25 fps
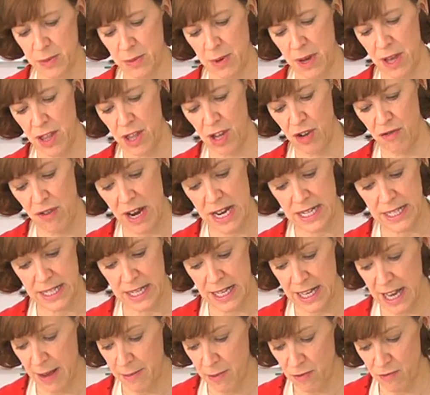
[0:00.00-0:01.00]
with
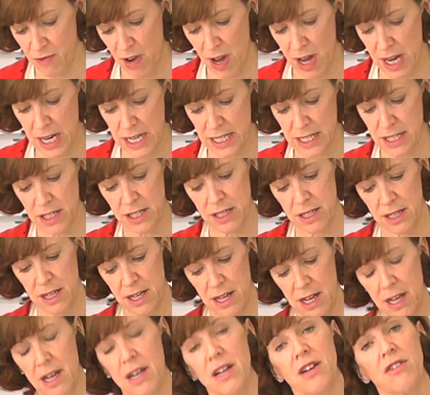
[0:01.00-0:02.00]
grated lemon rind,
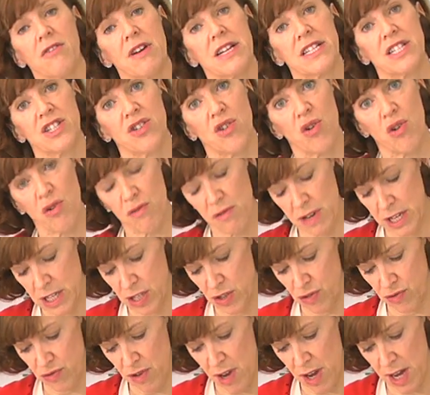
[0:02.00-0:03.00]
grated
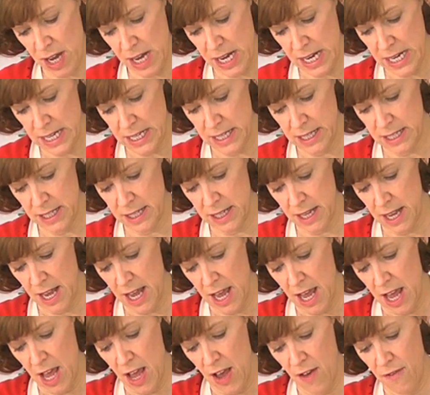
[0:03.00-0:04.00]
orange rind.
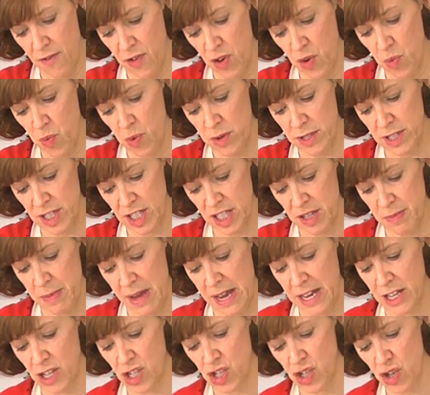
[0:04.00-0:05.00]
If you want to
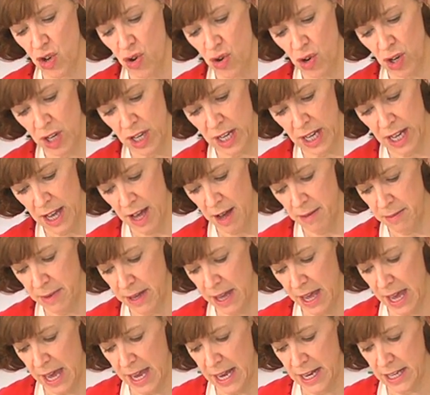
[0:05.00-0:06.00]
make chocolate
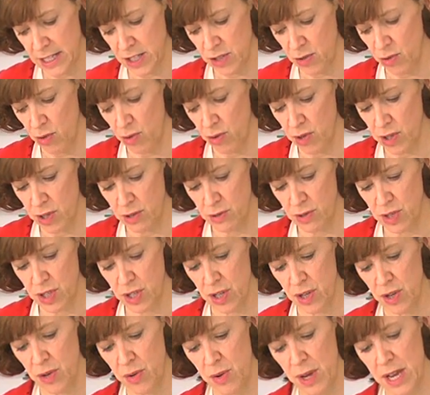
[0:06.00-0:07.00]
cupcakes, all you
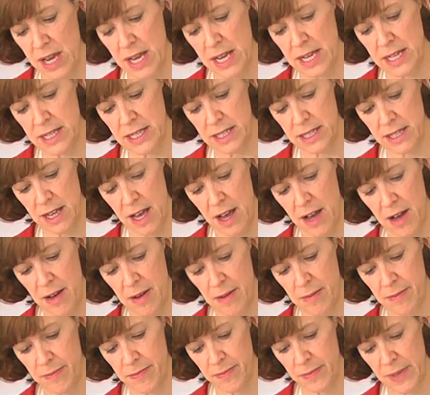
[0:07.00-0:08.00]
do is
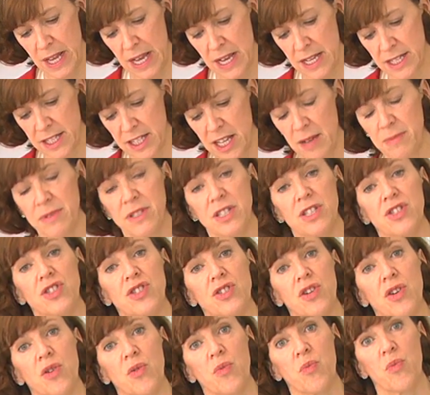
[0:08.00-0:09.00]

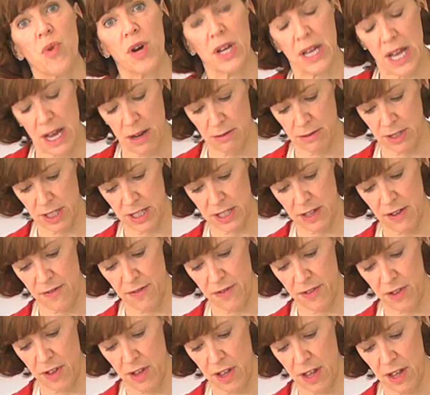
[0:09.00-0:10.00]
substitute 1 ounce
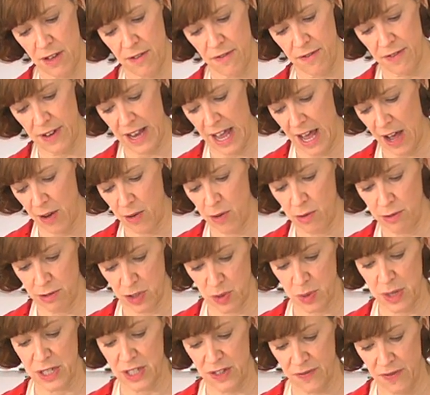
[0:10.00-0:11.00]
of the flour, or
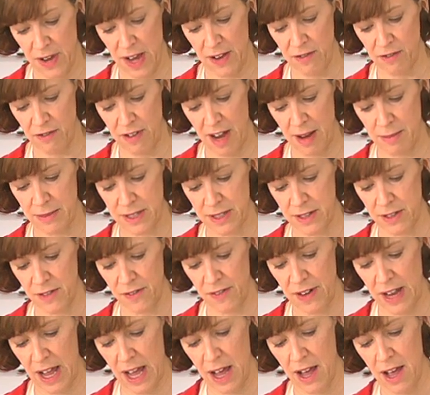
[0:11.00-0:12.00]
25 grams of the
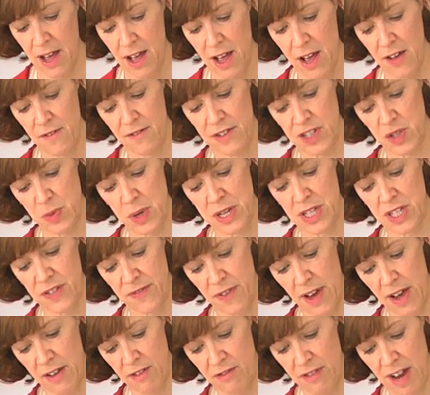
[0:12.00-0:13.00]
flour, for
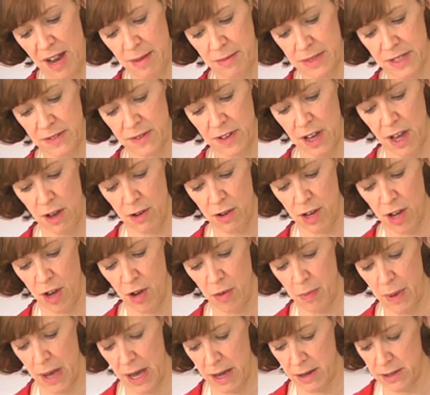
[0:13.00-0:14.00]
25 grams of
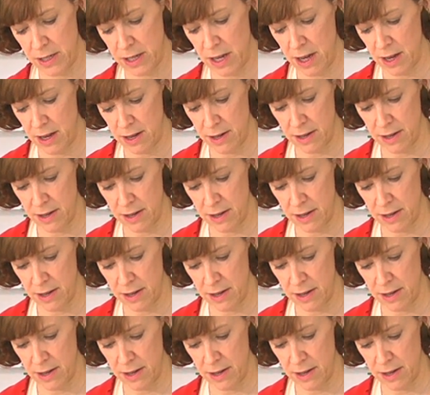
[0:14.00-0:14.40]
cocoa powder.